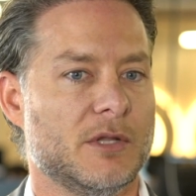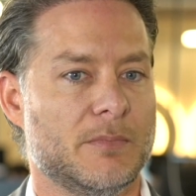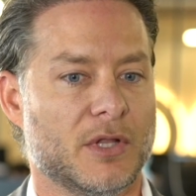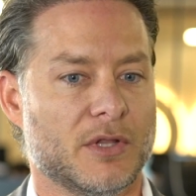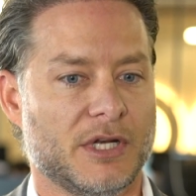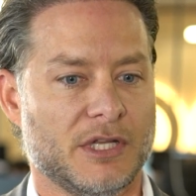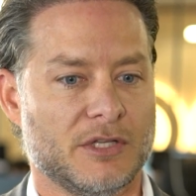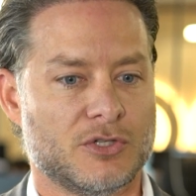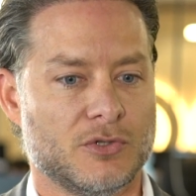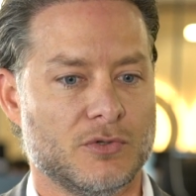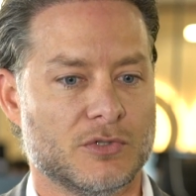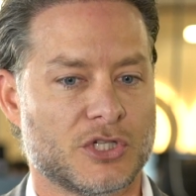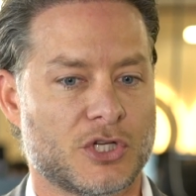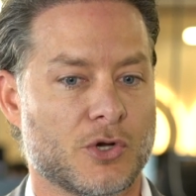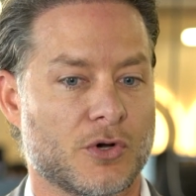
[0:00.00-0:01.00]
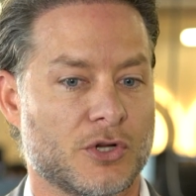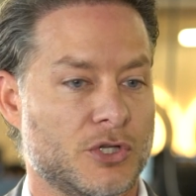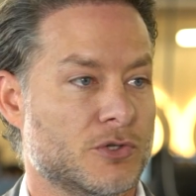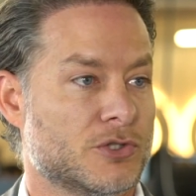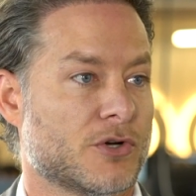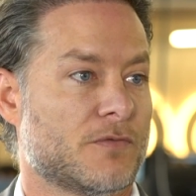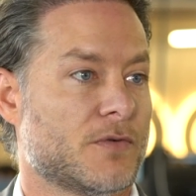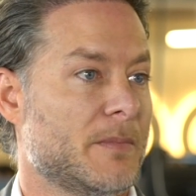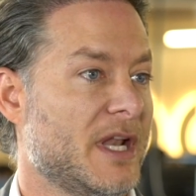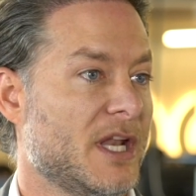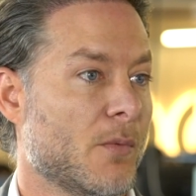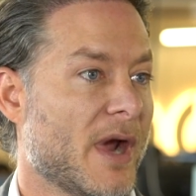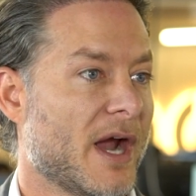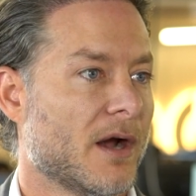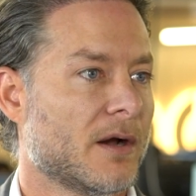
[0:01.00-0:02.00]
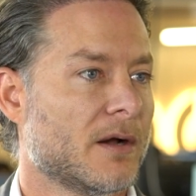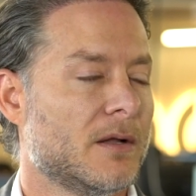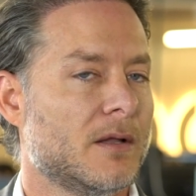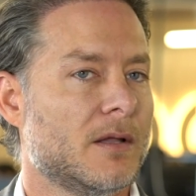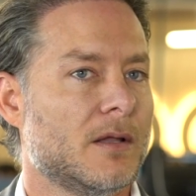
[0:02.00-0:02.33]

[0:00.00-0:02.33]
the ability to secure a user from anywhere.